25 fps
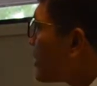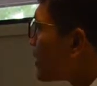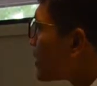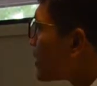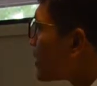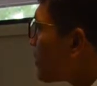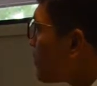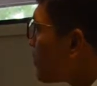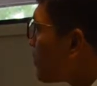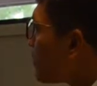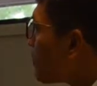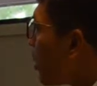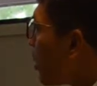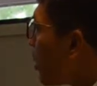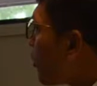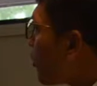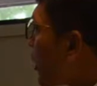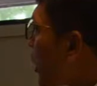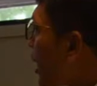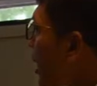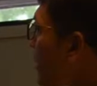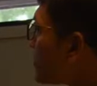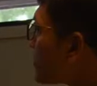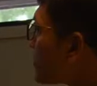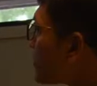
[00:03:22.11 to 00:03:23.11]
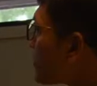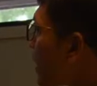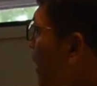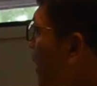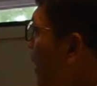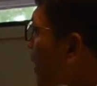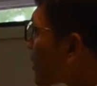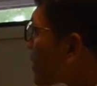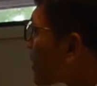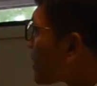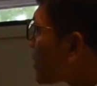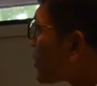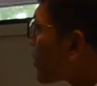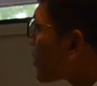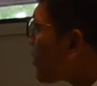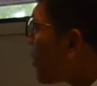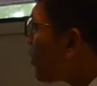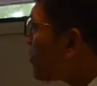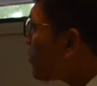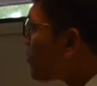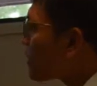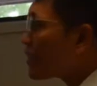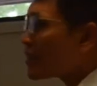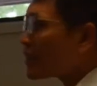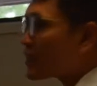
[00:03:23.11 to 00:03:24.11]
So the programs
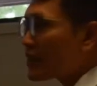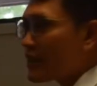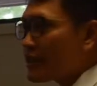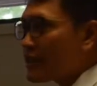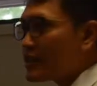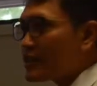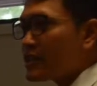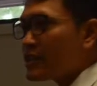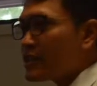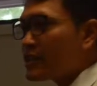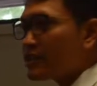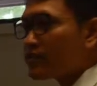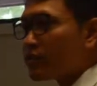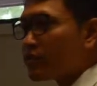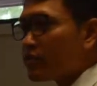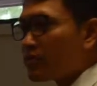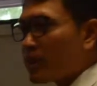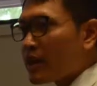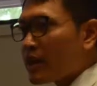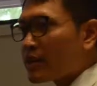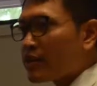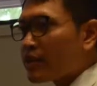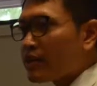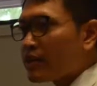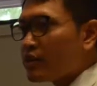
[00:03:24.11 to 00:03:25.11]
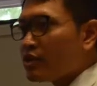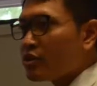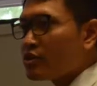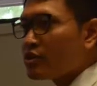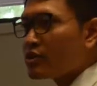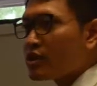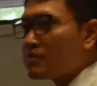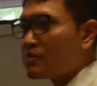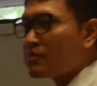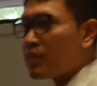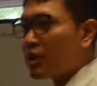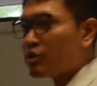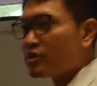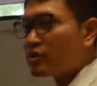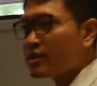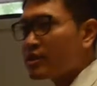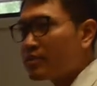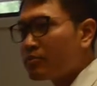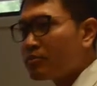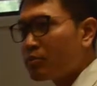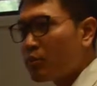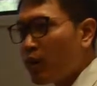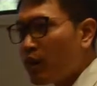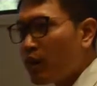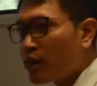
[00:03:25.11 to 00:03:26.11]
cover thesis formatting using
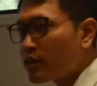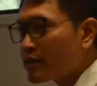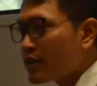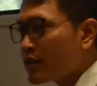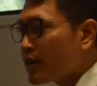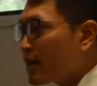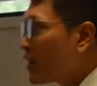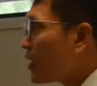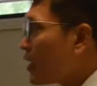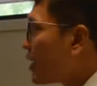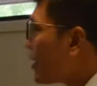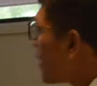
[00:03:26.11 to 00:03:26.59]
Microsoft Word,